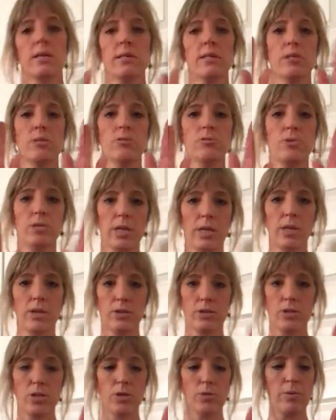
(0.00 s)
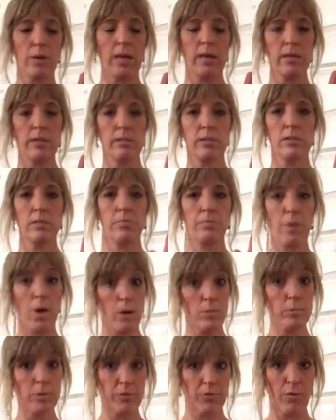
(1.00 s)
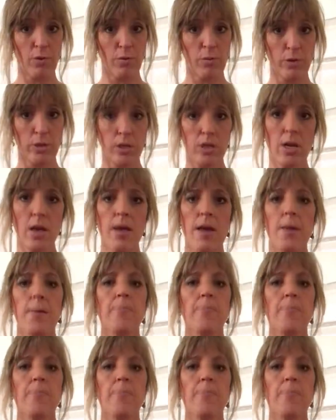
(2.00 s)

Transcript: is you take your 2 hands, palms forward,